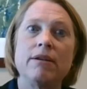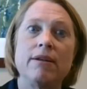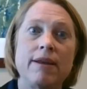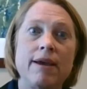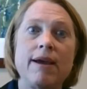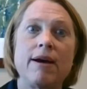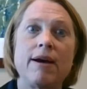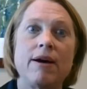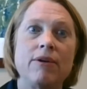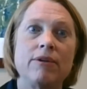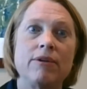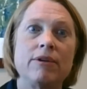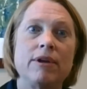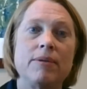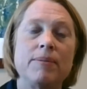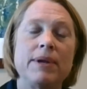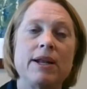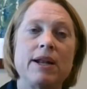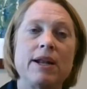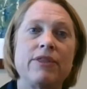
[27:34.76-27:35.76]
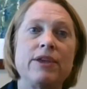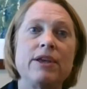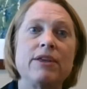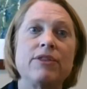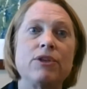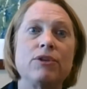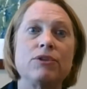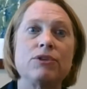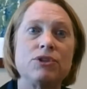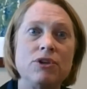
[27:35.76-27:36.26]
now. I mean, I
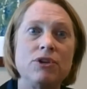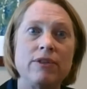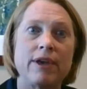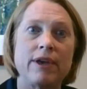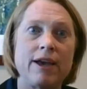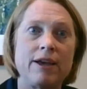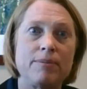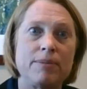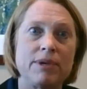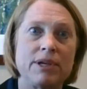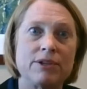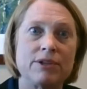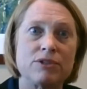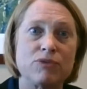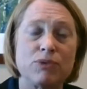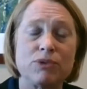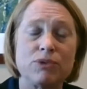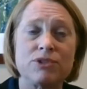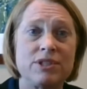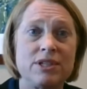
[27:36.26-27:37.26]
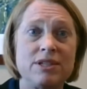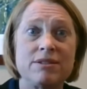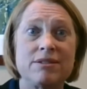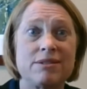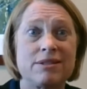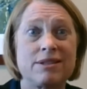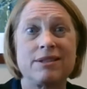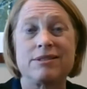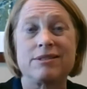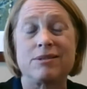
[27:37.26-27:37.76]
think they'll do that because Four
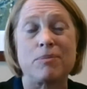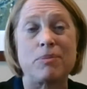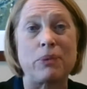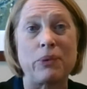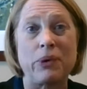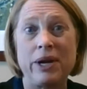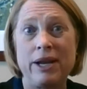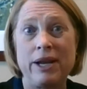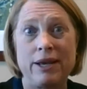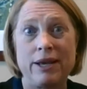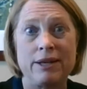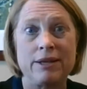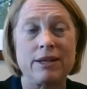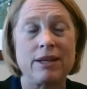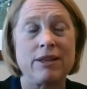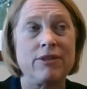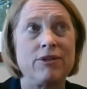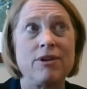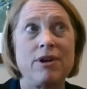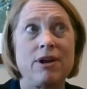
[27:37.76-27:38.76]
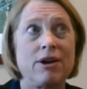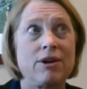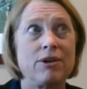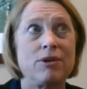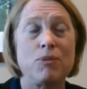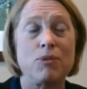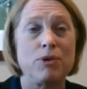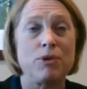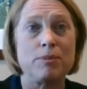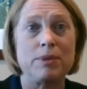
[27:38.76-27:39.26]
Seasons is a brand, and they're not
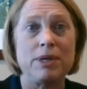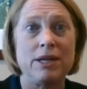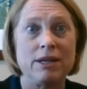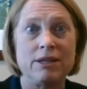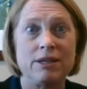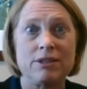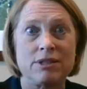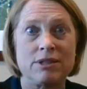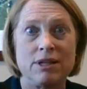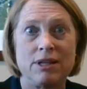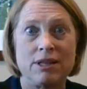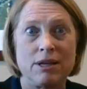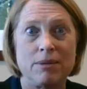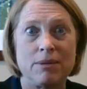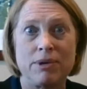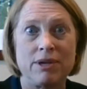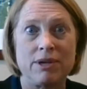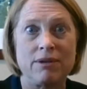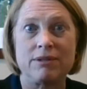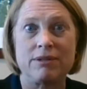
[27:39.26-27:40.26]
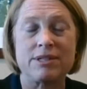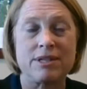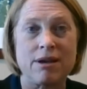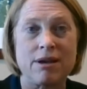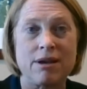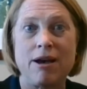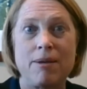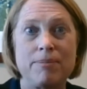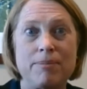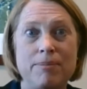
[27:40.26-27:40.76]
going to want to be next to anything but a
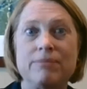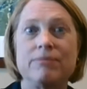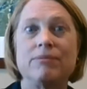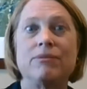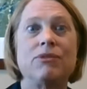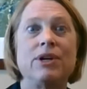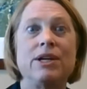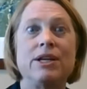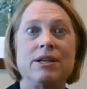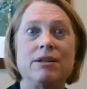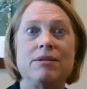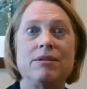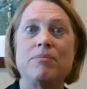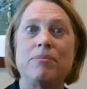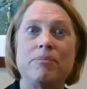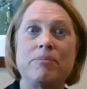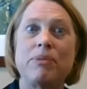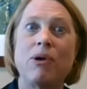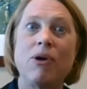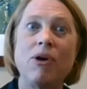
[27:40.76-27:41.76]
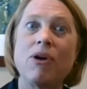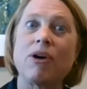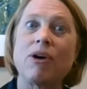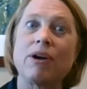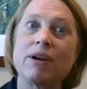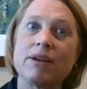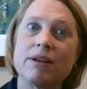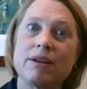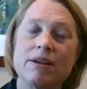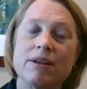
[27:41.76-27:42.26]
top-rated
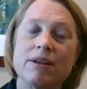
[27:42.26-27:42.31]
park.